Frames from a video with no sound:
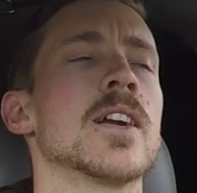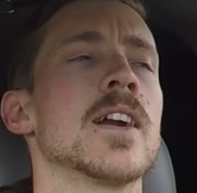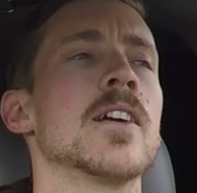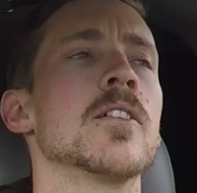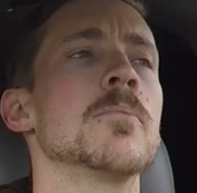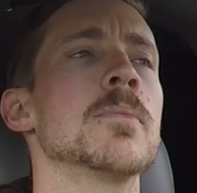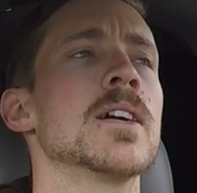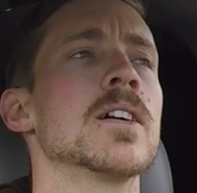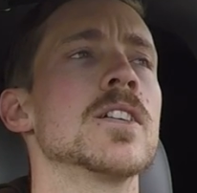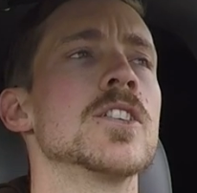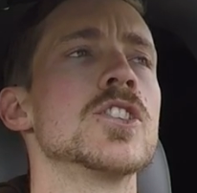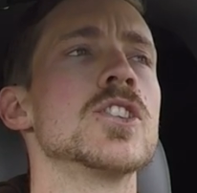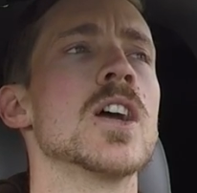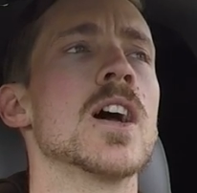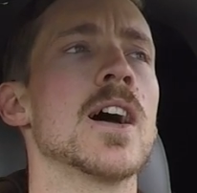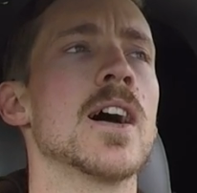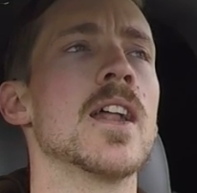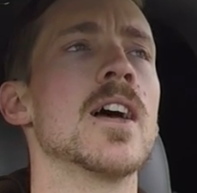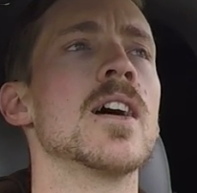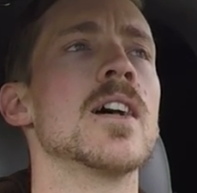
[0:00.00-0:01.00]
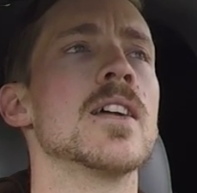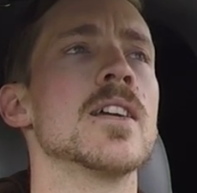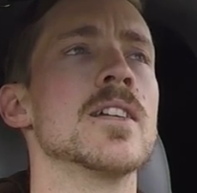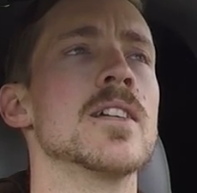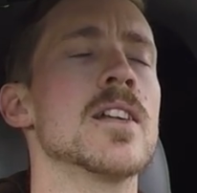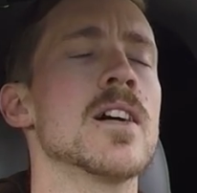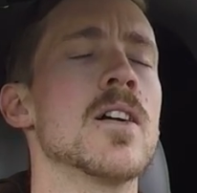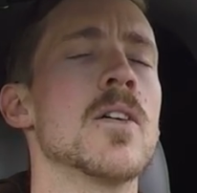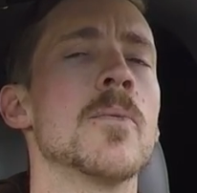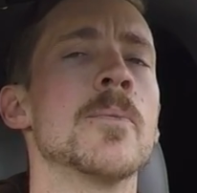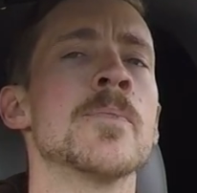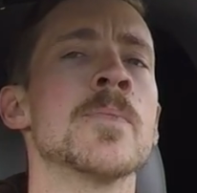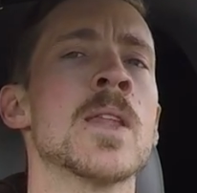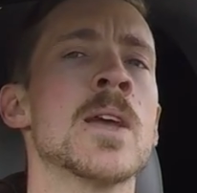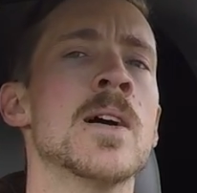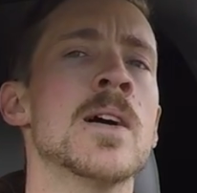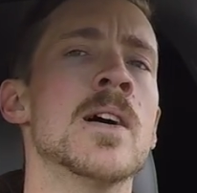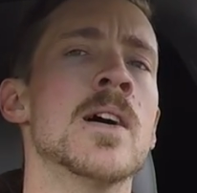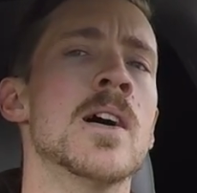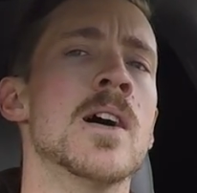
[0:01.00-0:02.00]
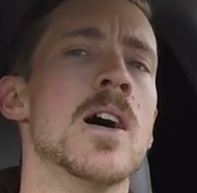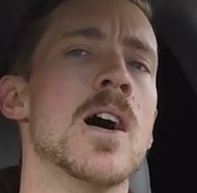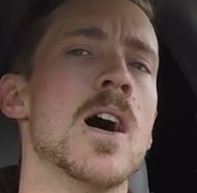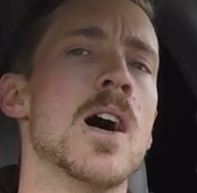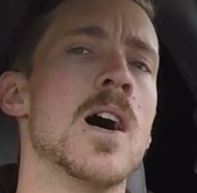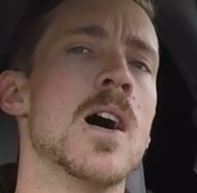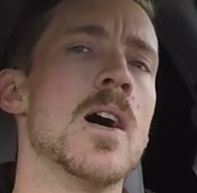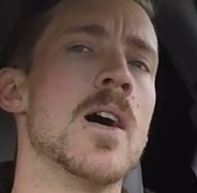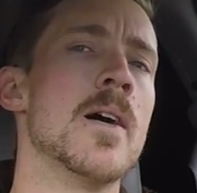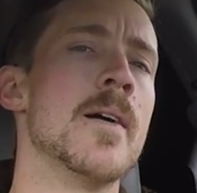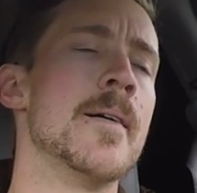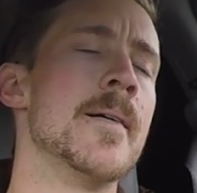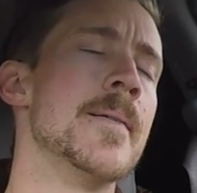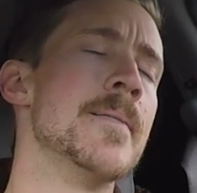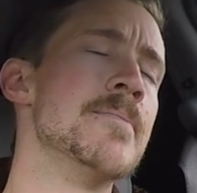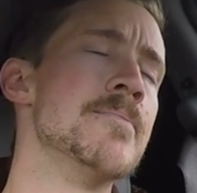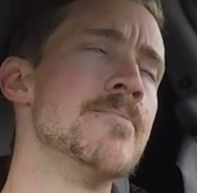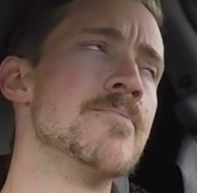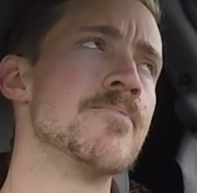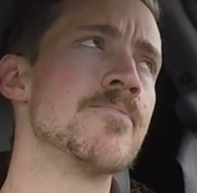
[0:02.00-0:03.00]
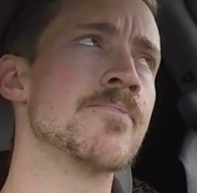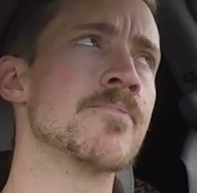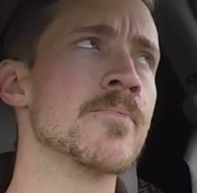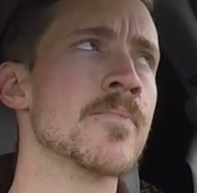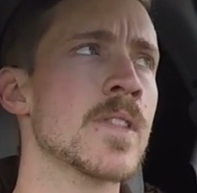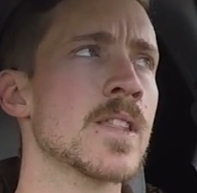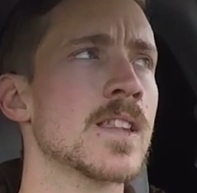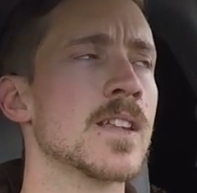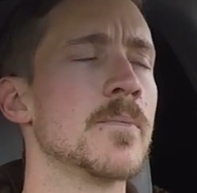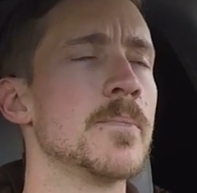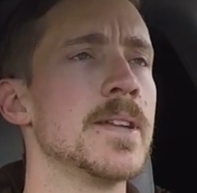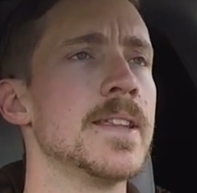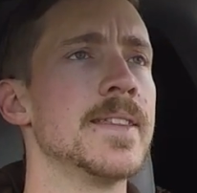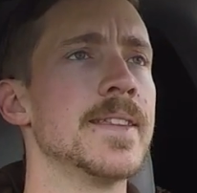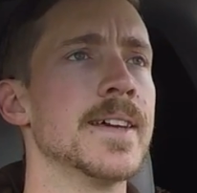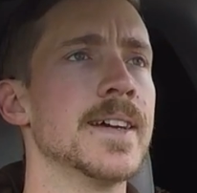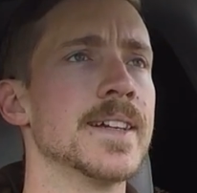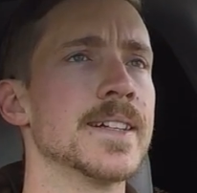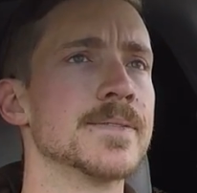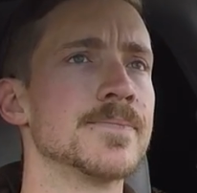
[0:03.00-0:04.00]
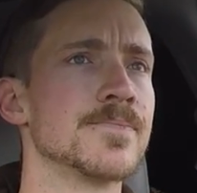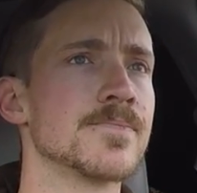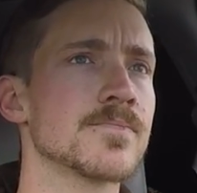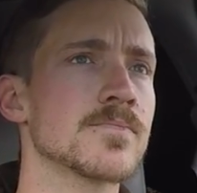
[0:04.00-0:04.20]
Hail Mary shot at it, Let me think.